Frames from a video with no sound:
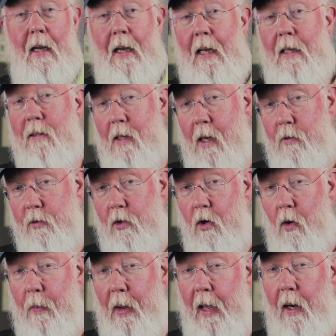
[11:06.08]
it sounds
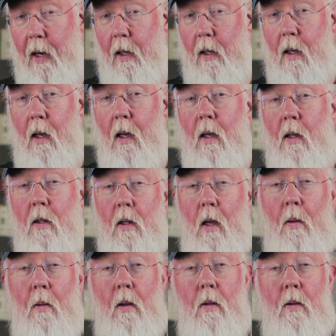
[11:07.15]
chromatic.
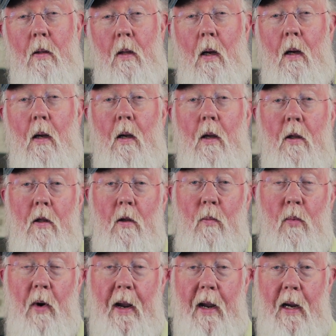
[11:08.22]
The
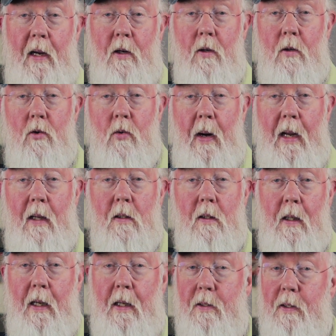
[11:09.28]
brain
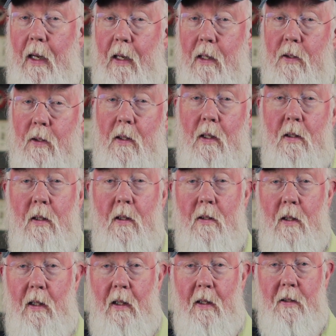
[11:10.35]
translates as this is
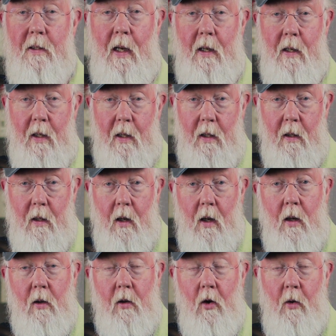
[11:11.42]
a descending
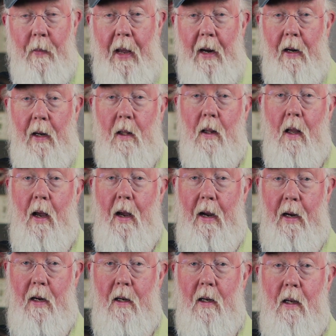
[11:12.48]
chromatic
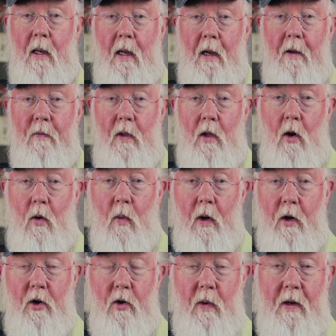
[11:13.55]
line, even though
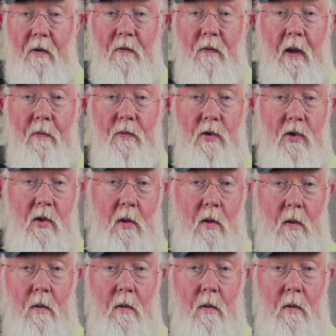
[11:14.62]
we're doing fifths.